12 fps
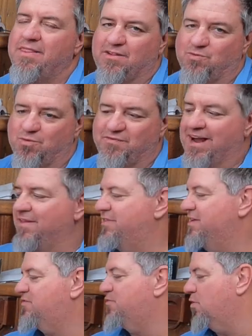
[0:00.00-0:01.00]
That's what we've got
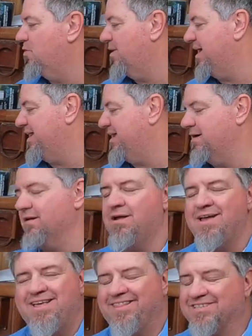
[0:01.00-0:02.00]
this for right here.
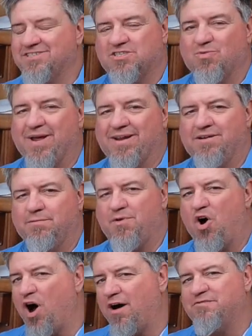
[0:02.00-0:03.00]
And that's just a
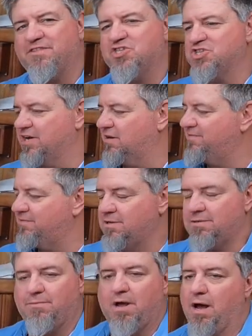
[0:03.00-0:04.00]
random off the shelf
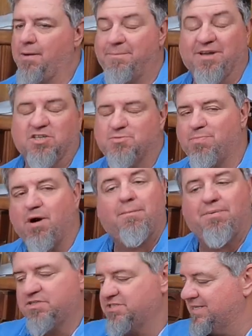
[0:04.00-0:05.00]
bilge
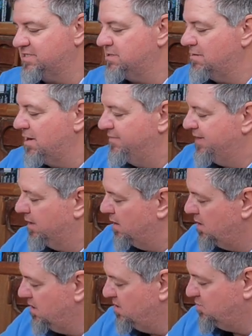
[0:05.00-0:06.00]
pump sensor on there.
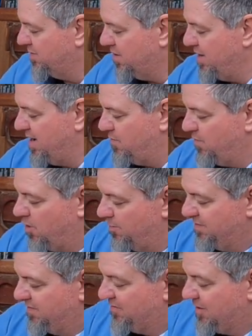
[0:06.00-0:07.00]
So we go ahead, we
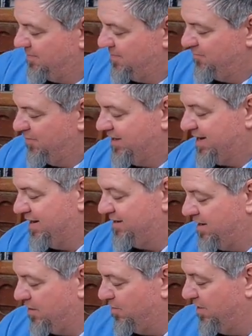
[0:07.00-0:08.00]
open this up, and they've really kind of
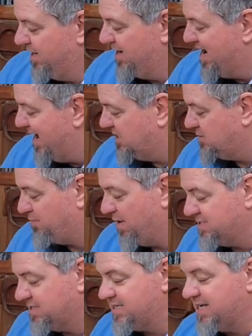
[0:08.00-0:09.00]
done a really nice
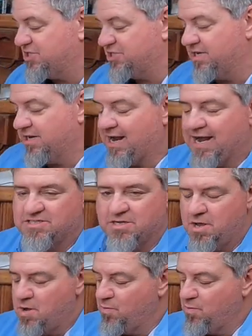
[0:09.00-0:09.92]
presentation here, guys.